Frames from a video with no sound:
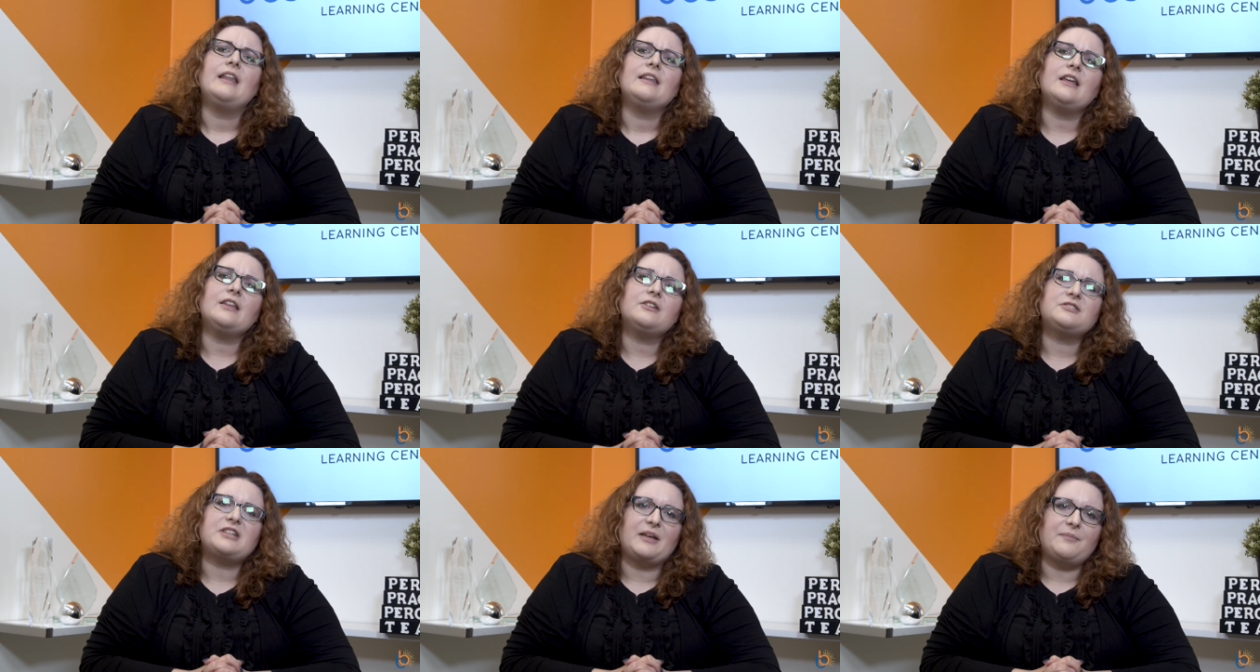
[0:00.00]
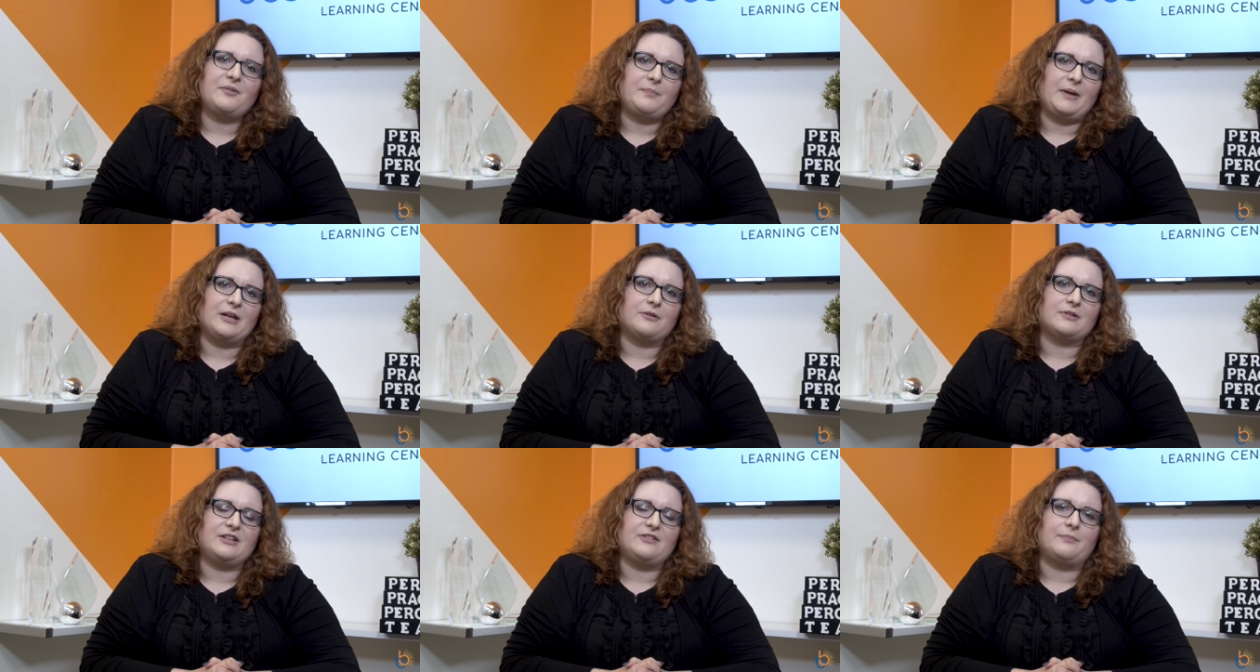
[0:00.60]
The other type of
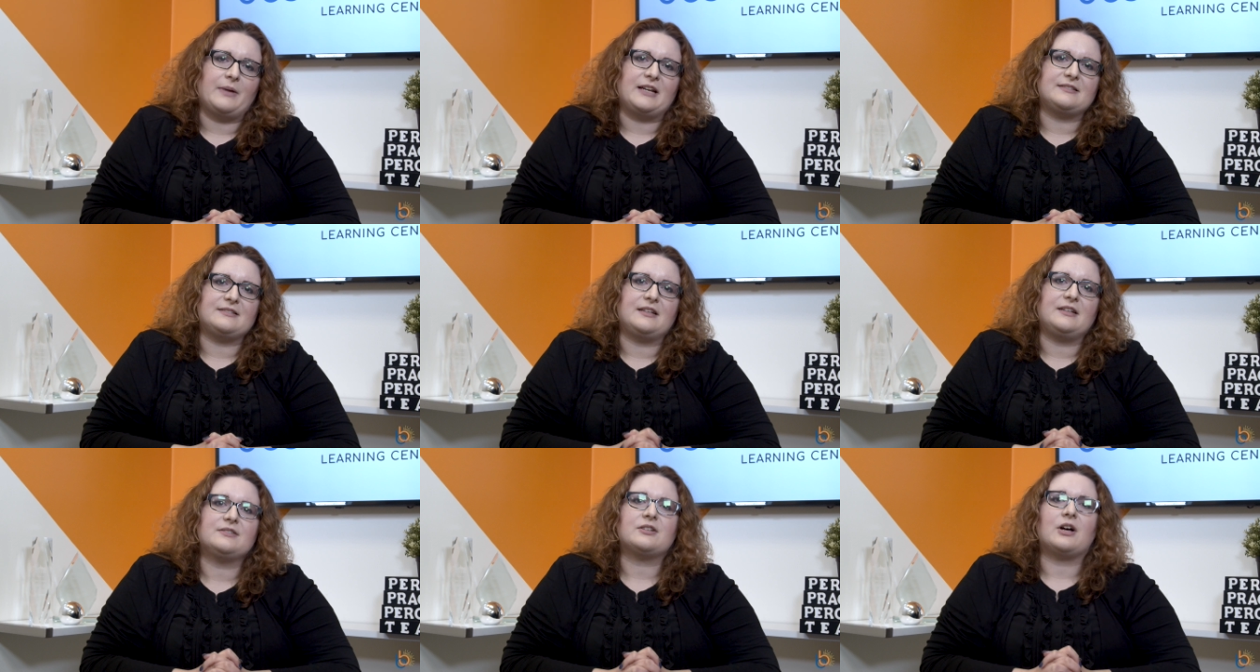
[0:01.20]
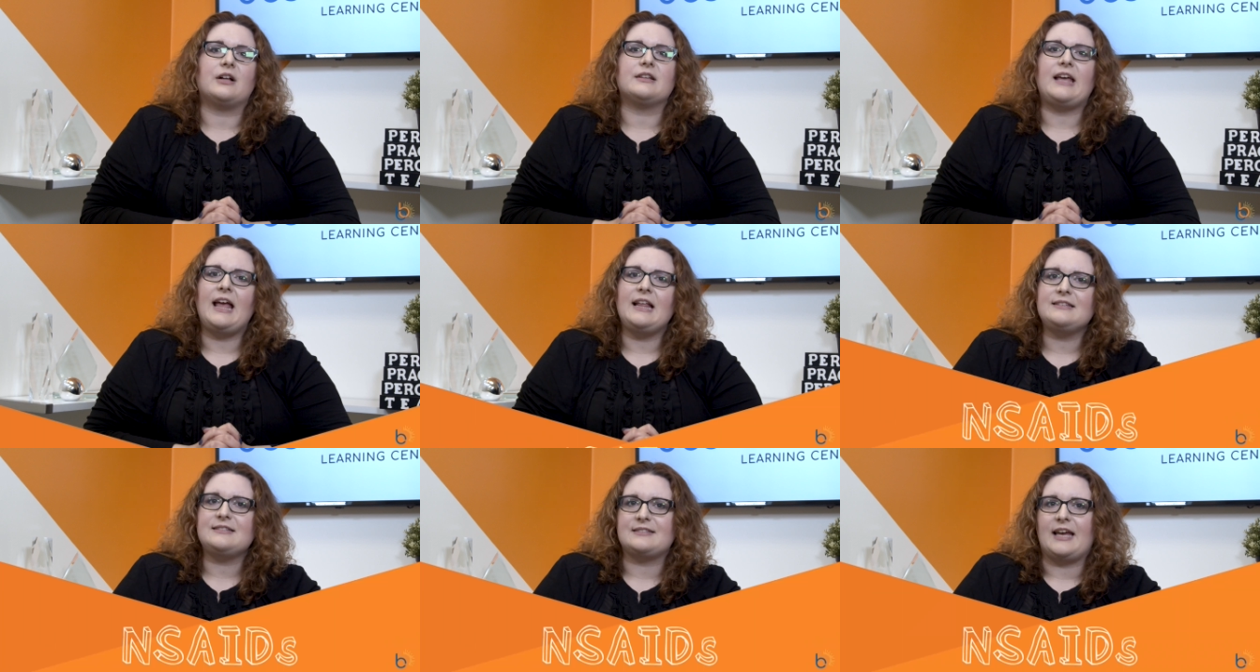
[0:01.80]
pain relief medicine is called
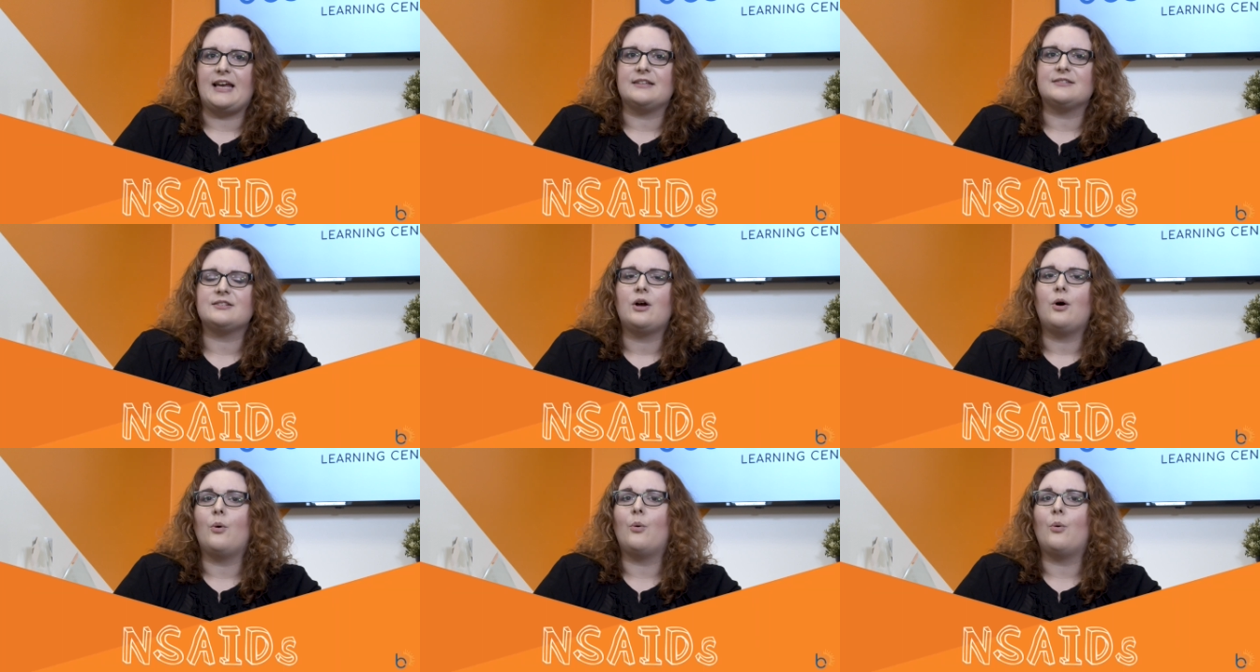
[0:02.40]
NSAIDS,